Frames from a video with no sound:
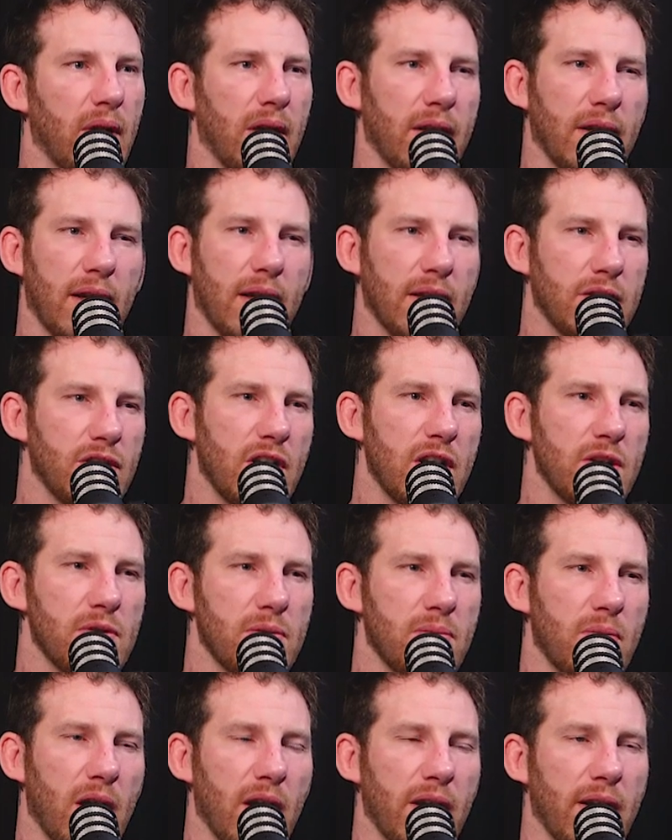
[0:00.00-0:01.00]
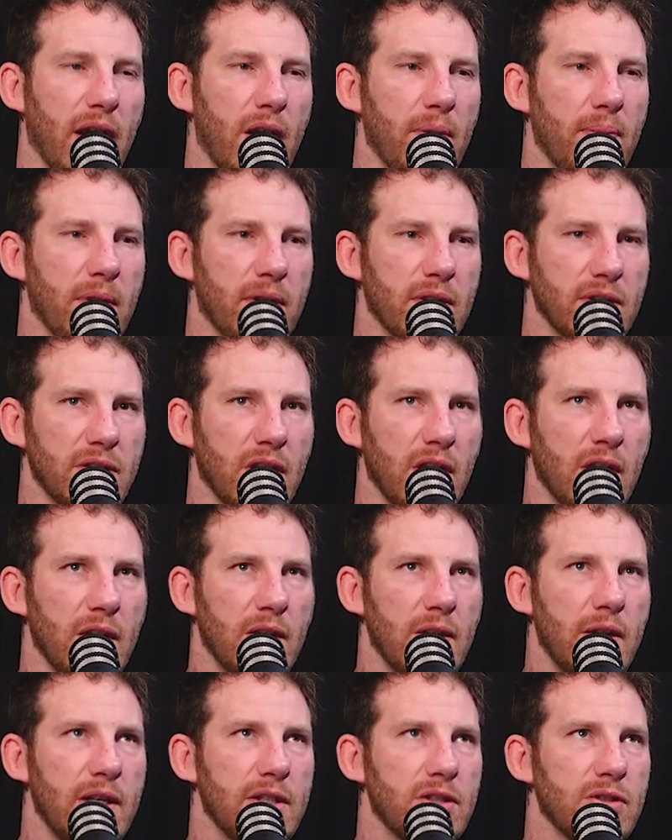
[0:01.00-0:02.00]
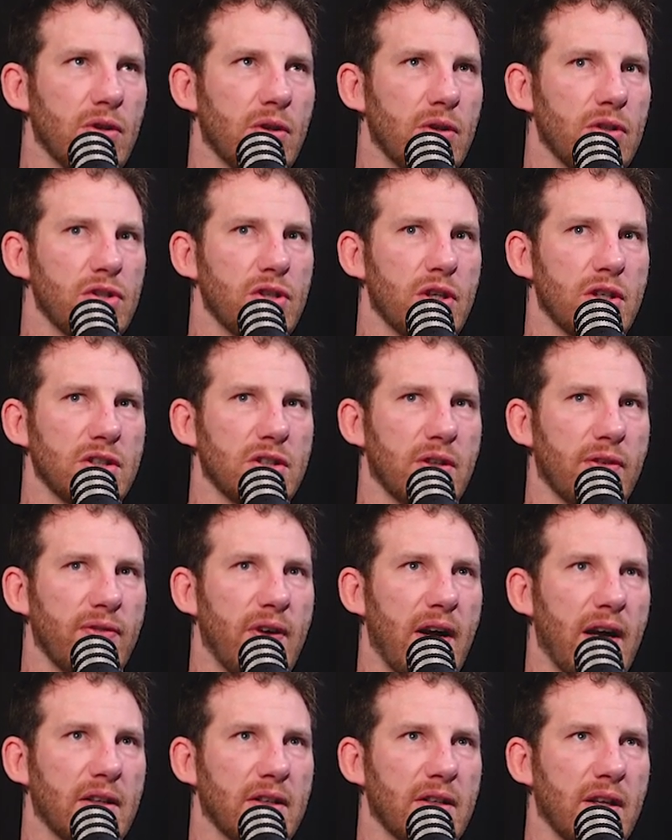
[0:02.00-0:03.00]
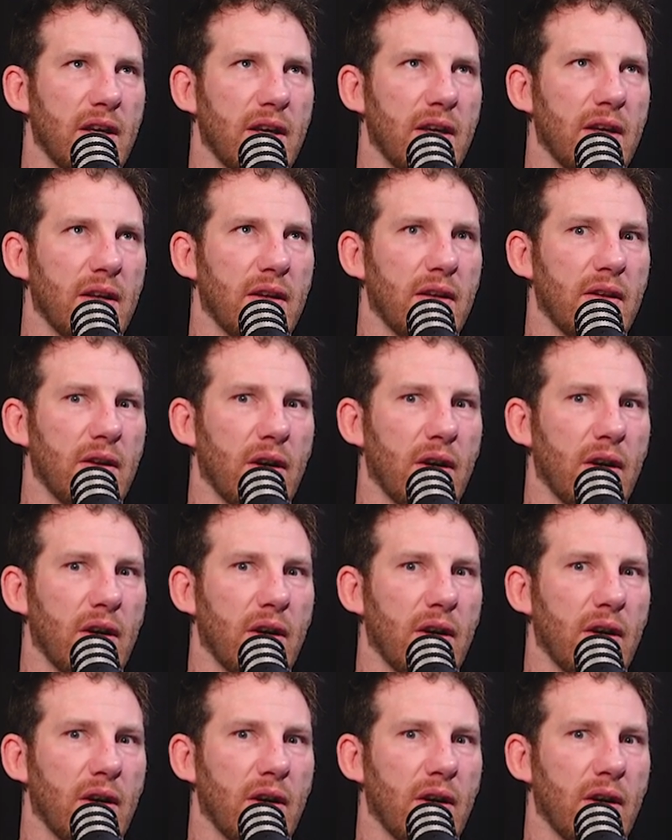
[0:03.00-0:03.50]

I, I changed my mind now because it's not just the fact that